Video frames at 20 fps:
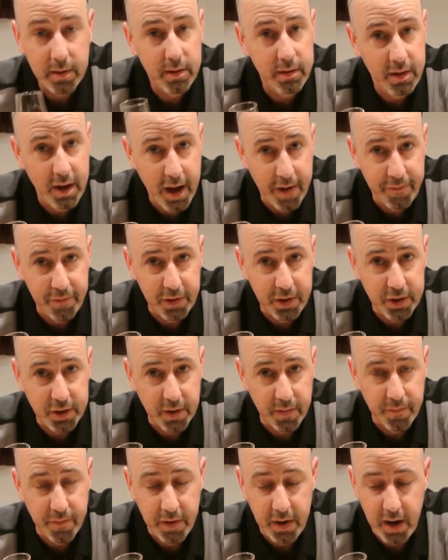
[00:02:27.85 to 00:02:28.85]
Definitely
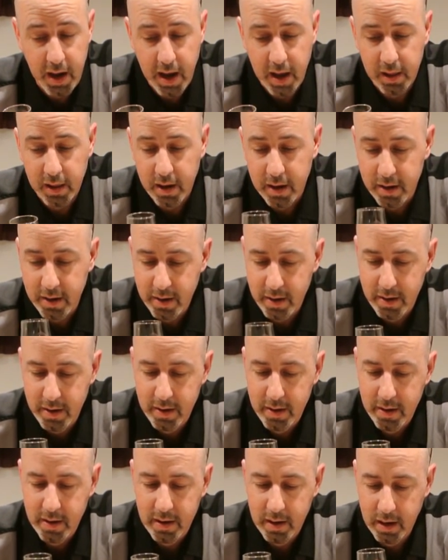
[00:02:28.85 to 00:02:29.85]
some vanilla.
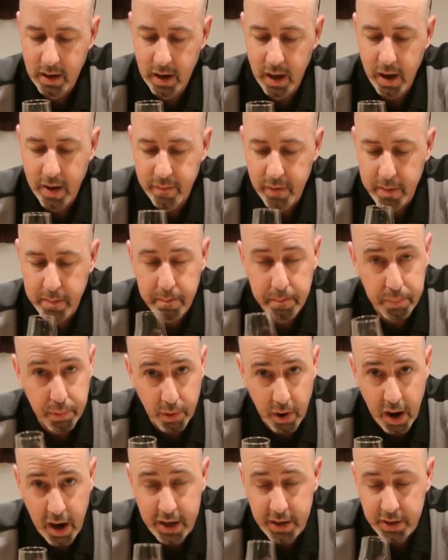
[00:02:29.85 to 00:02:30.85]
Love it.
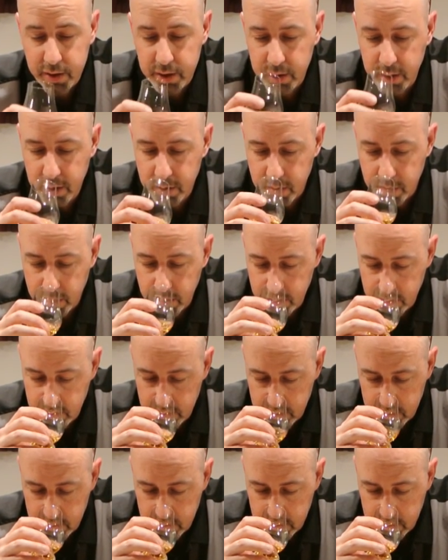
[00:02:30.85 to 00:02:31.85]
Bright too.
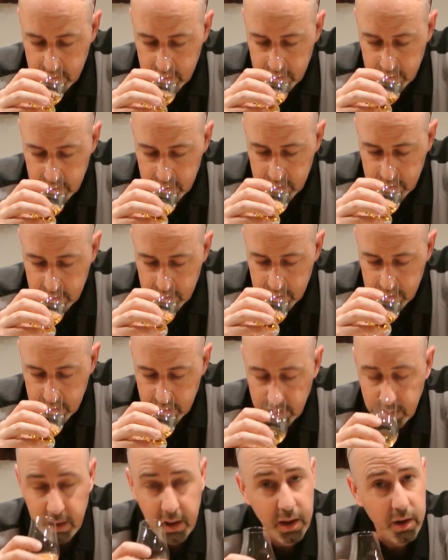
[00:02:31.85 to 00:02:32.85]

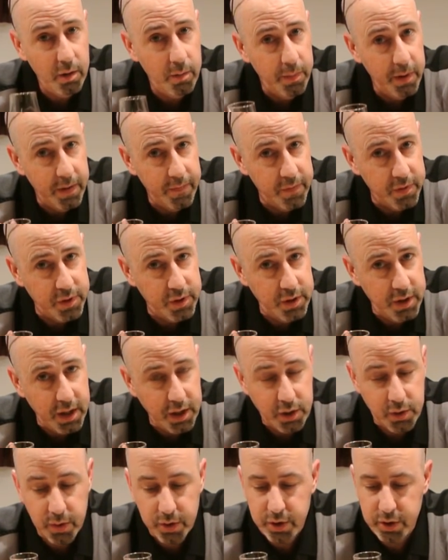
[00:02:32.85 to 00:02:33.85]
Little bit of a
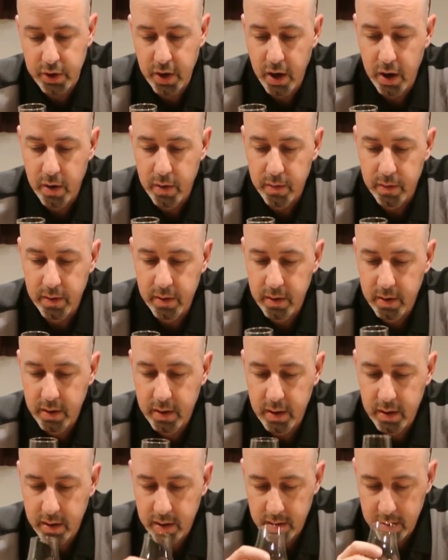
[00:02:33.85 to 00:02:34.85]
citrus tone,
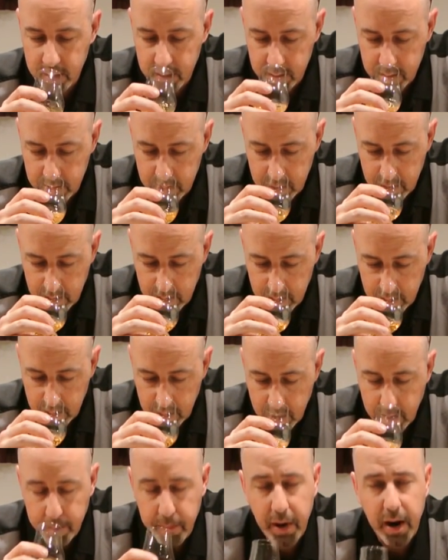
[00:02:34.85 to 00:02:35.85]

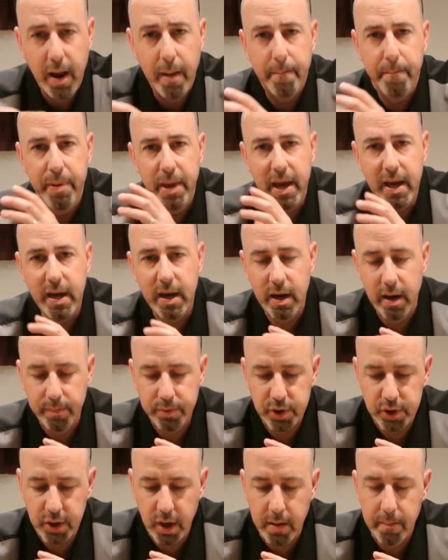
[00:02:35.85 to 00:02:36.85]
but I'm picking up
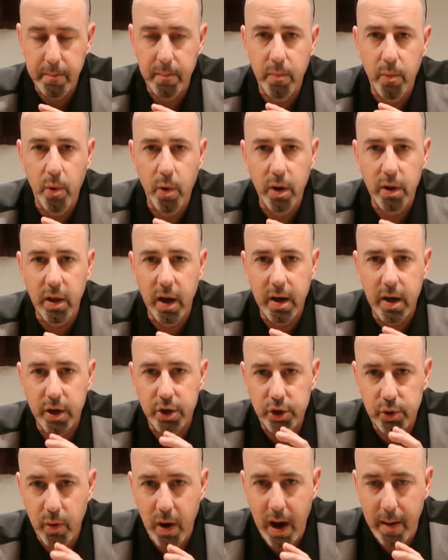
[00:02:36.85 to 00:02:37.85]
something more like a
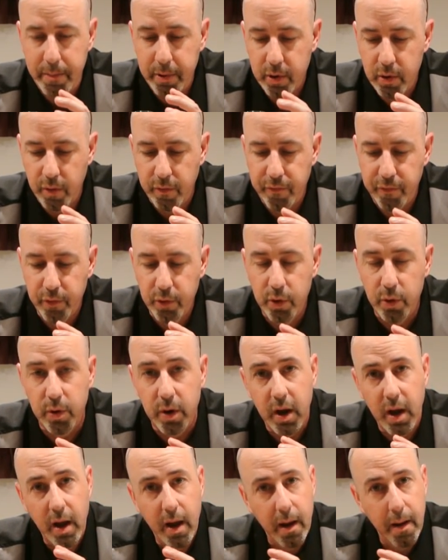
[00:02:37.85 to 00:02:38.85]
tropical
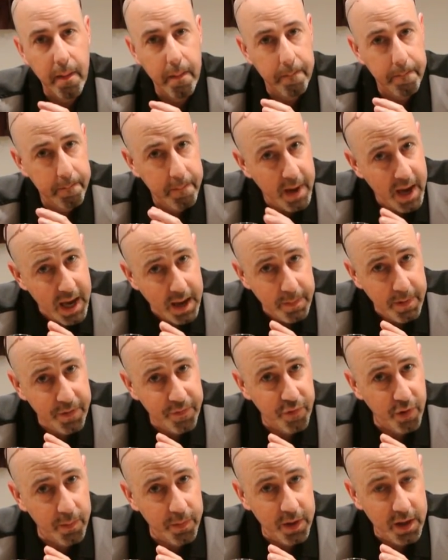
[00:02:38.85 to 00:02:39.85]
fruit, maybe
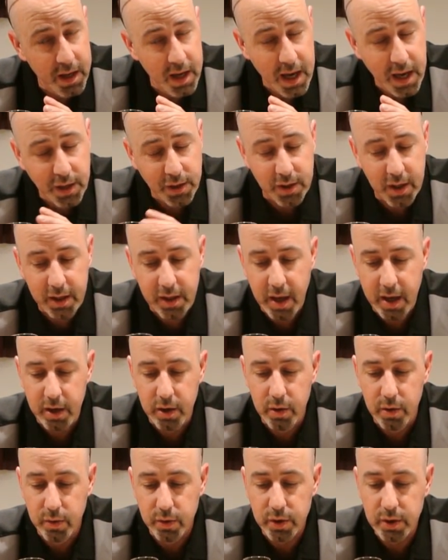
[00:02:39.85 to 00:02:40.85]
from the yeast that they
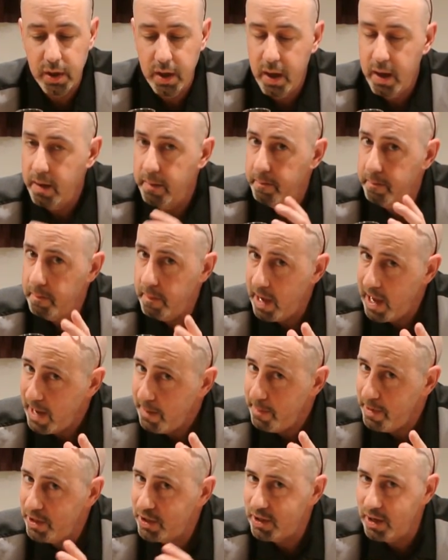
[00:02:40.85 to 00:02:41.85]
use,
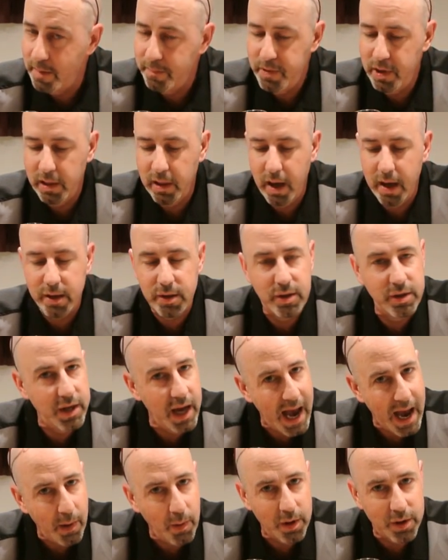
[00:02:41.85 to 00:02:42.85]
maybe something like
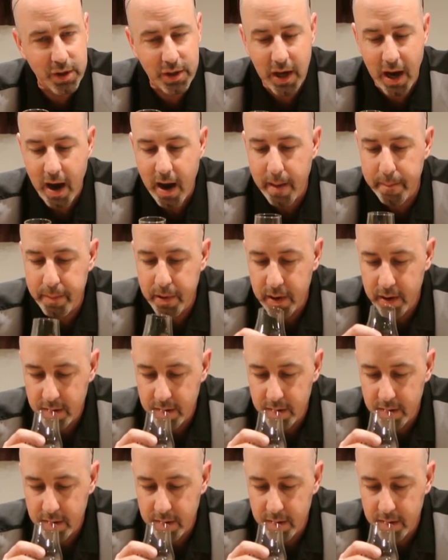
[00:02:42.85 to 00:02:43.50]
soursop.